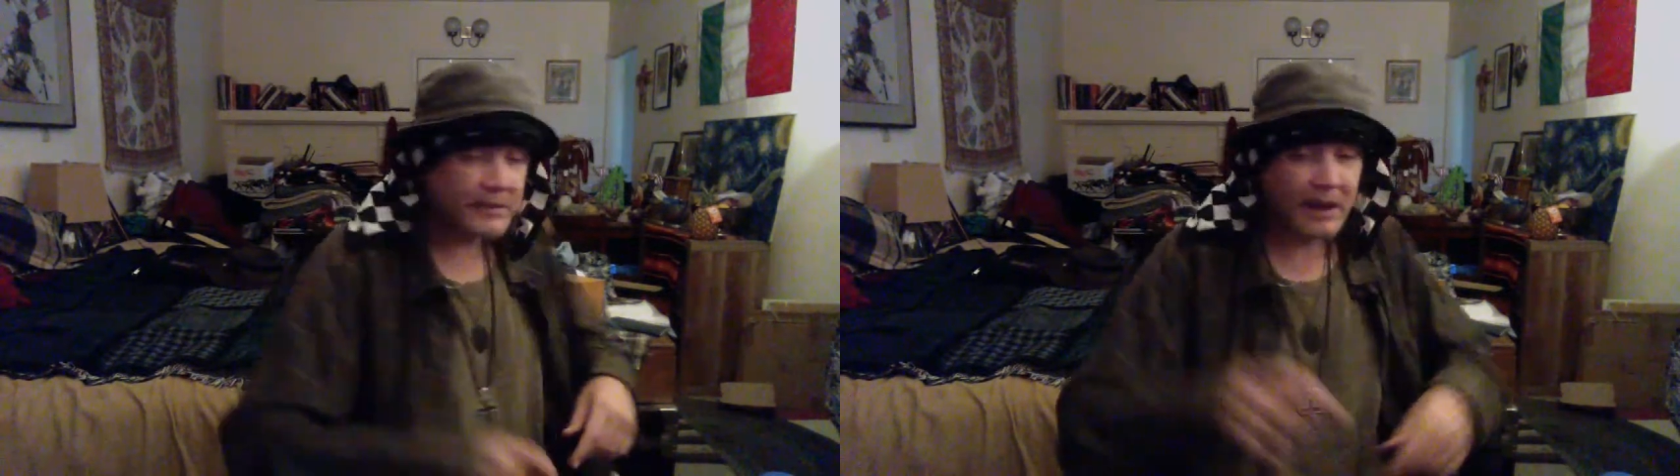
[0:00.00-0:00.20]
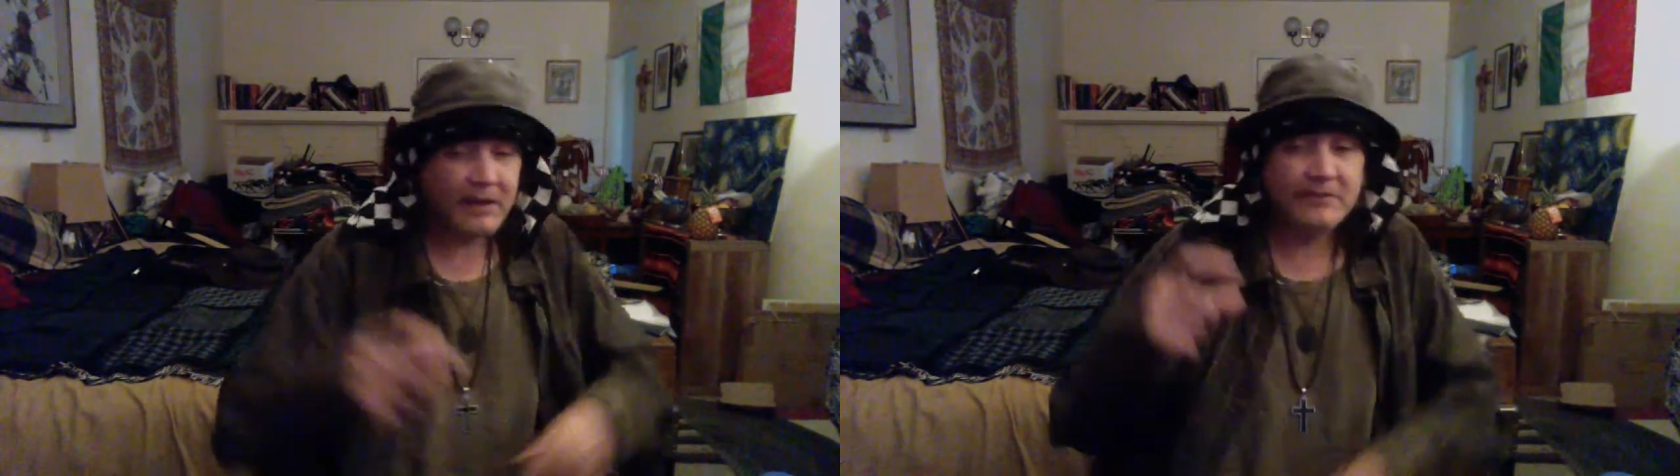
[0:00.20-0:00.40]

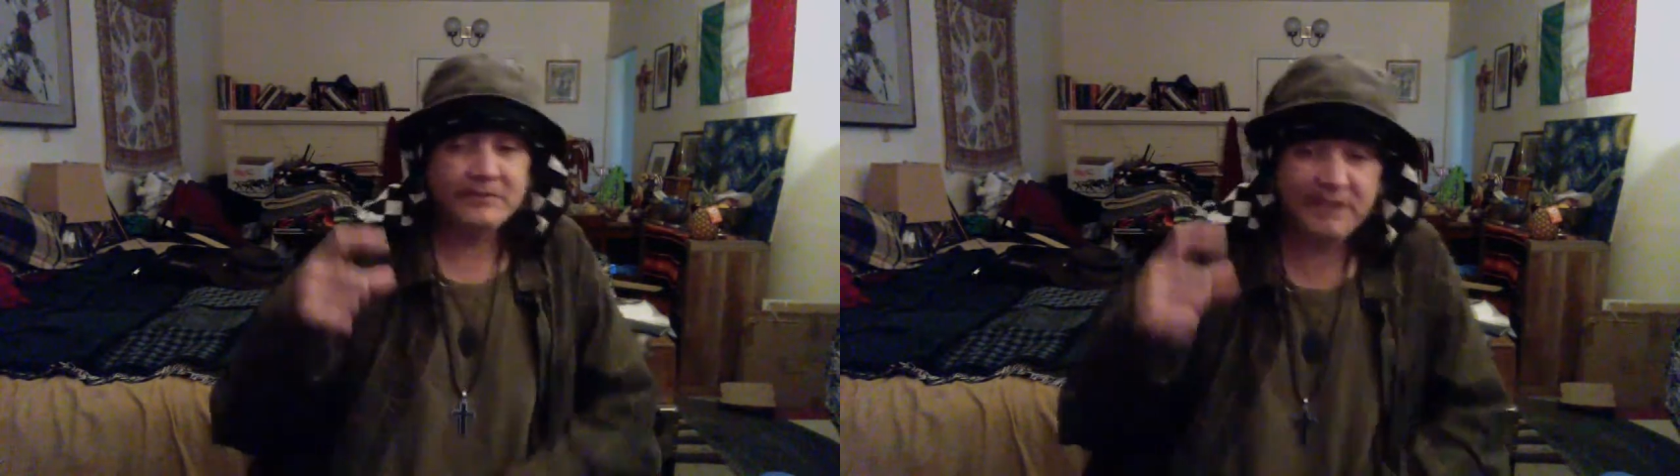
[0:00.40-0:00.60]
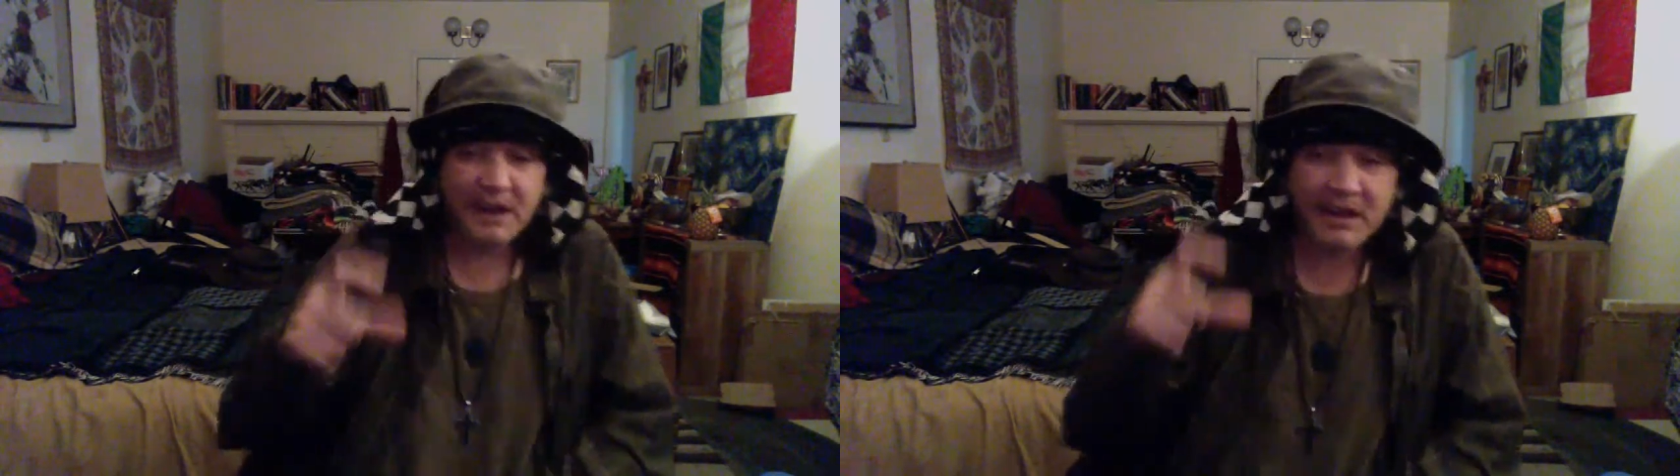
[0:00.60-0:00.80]
I have
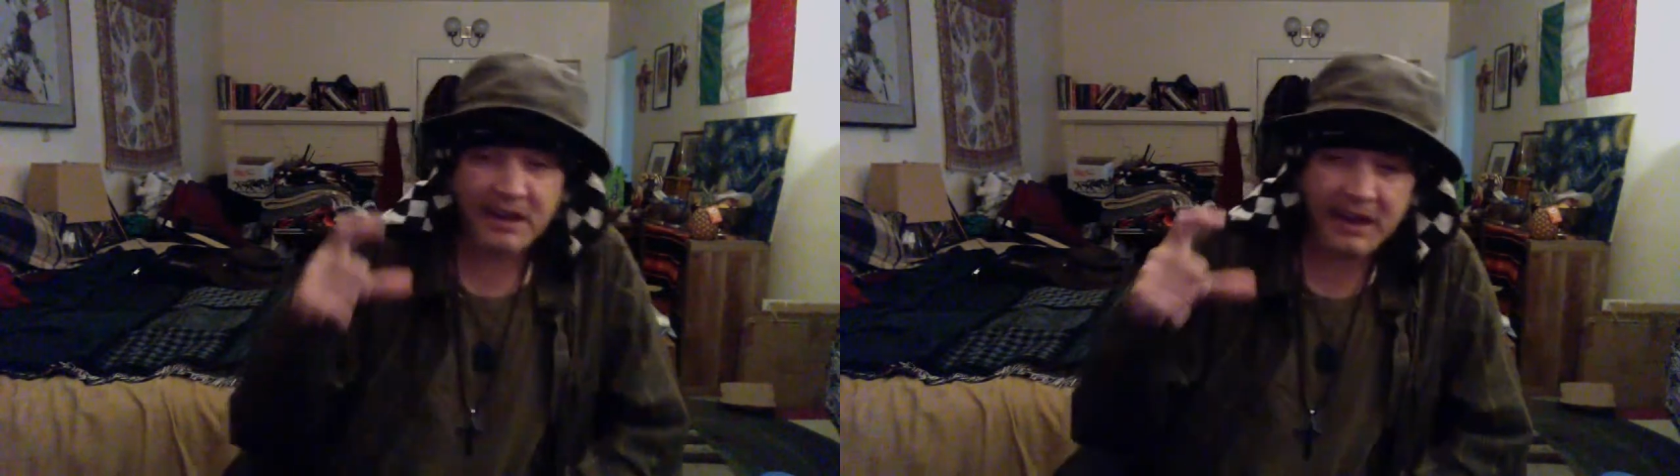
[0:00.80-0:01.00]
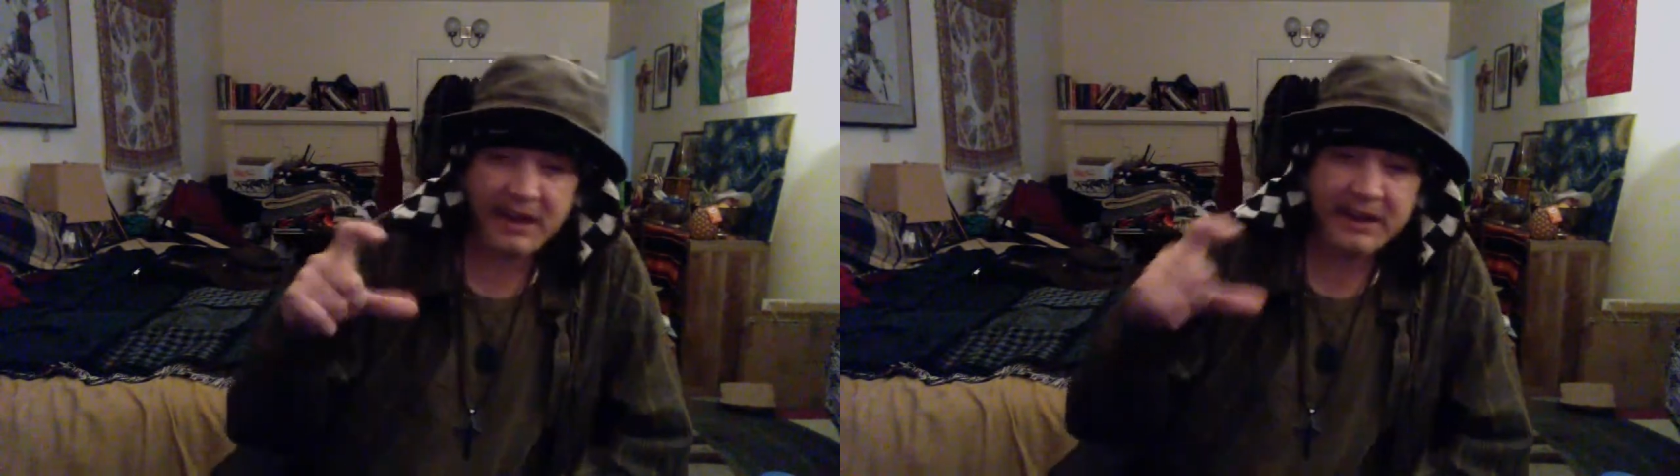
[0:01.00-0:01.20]

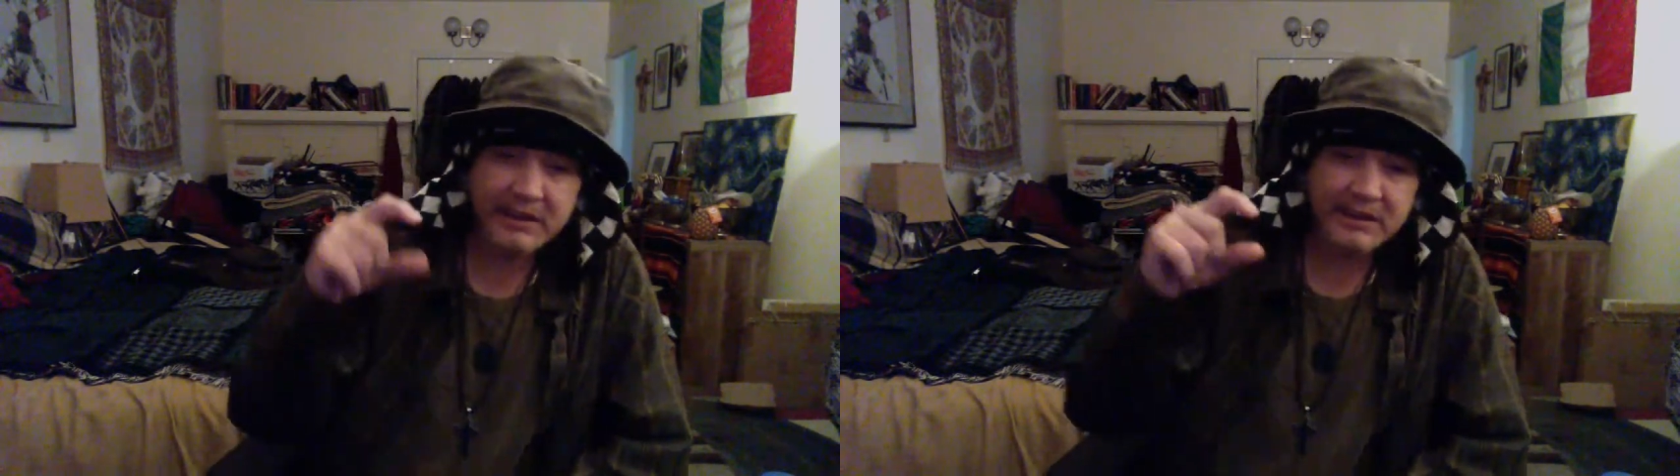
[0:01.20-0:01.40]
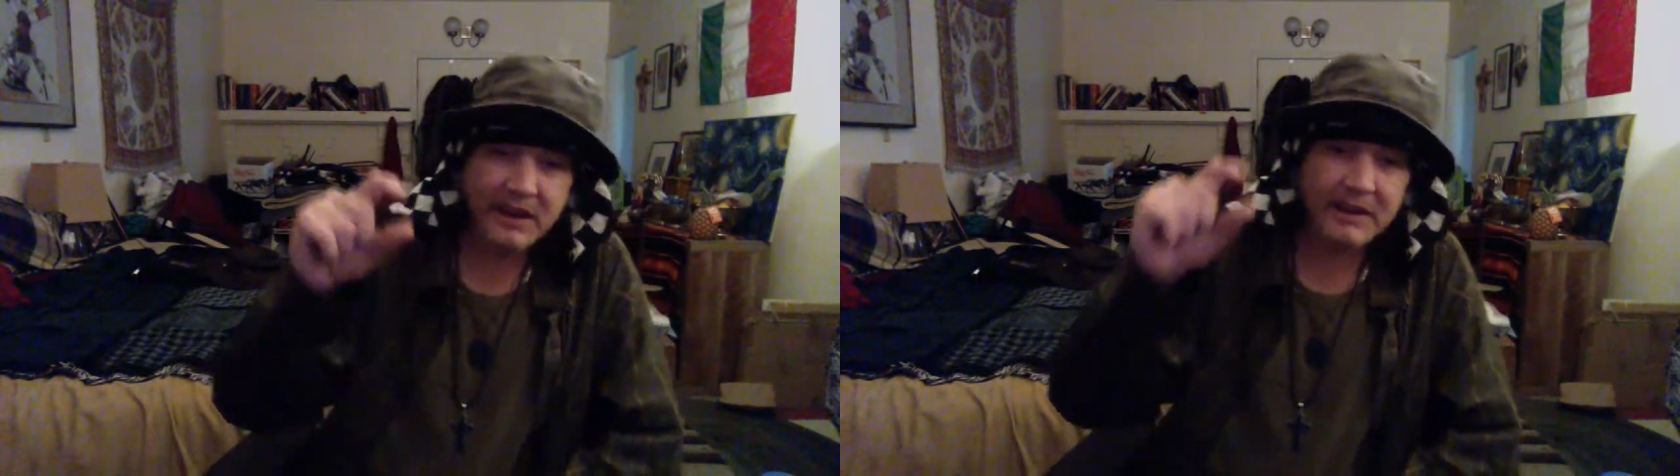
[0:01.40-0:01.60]

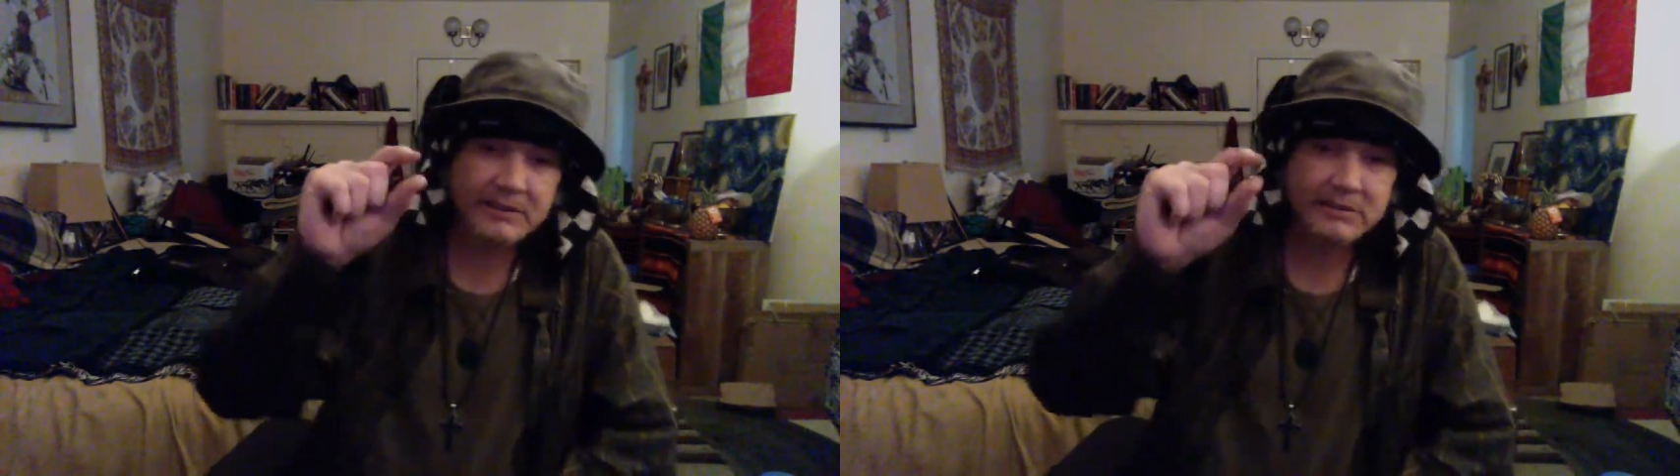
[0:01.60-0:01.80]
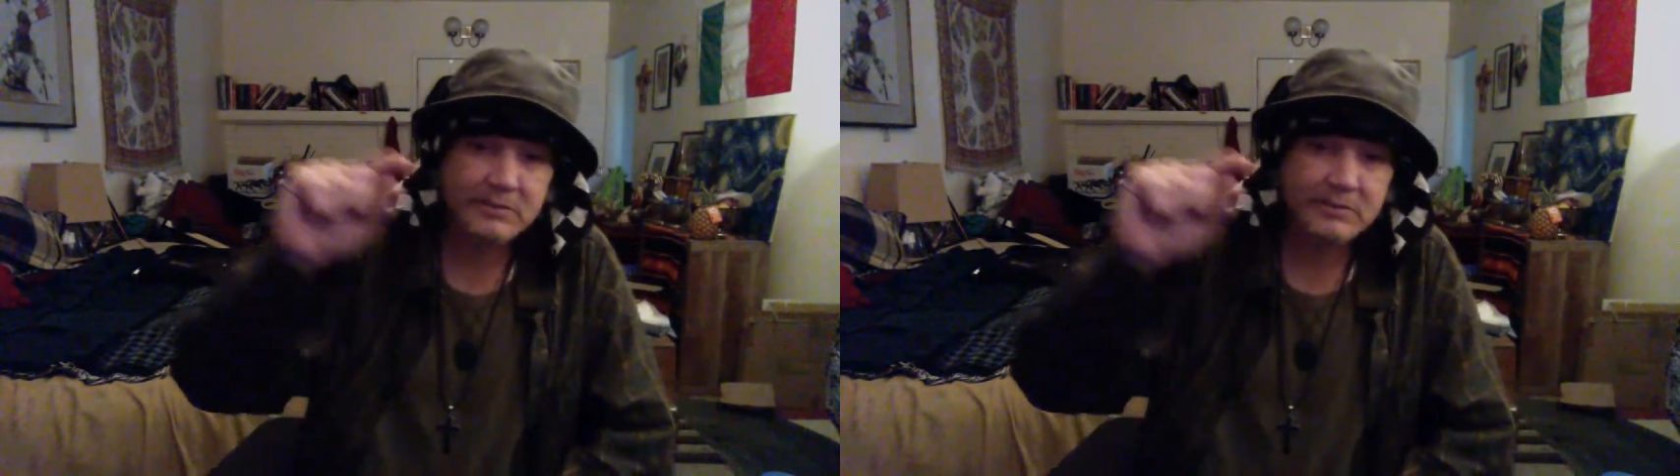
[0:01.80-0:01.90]
8 nice